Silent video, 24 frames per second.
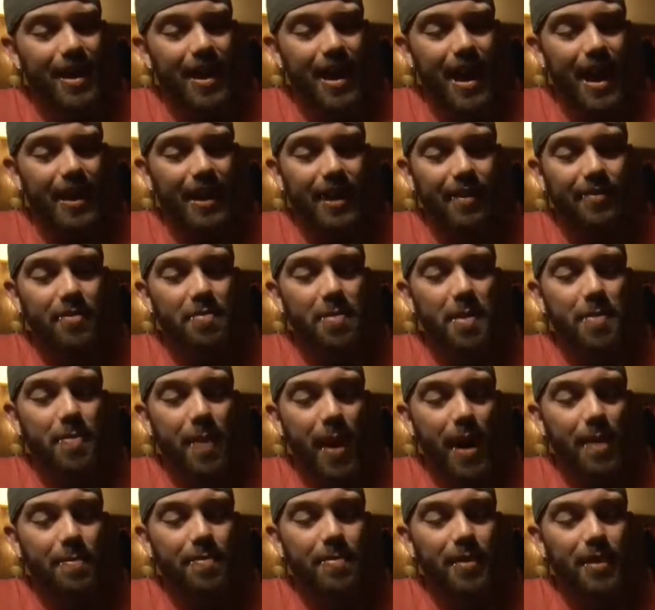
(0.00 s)
I'd love to be
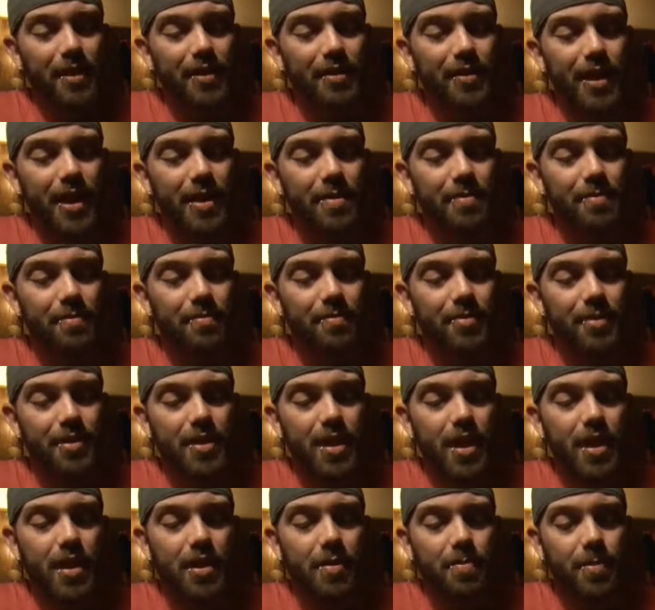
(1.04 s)
popular in
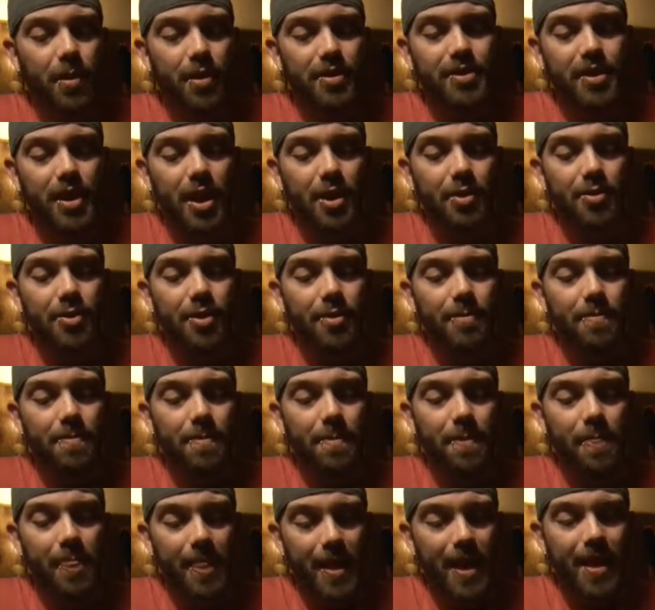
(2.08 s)
Barcelona.
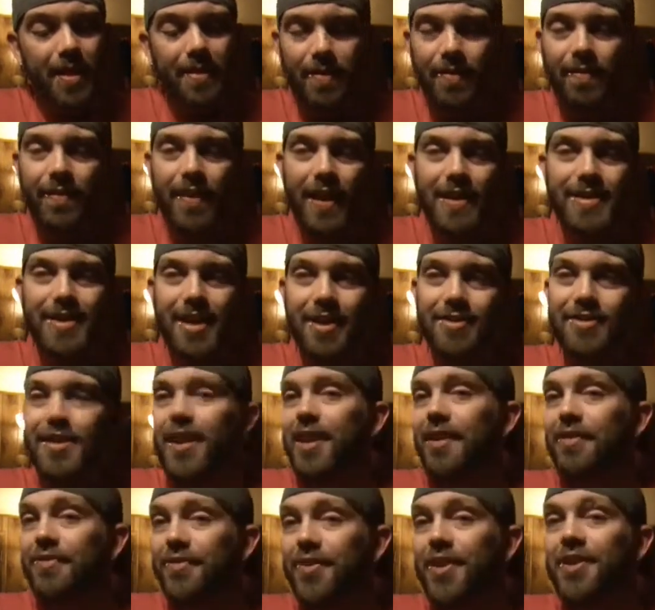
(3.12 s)
That sounds
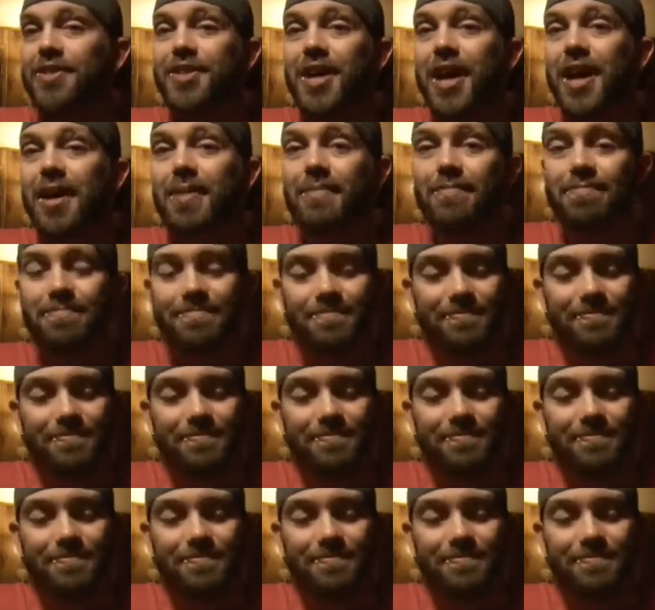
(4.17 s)
like a fun job.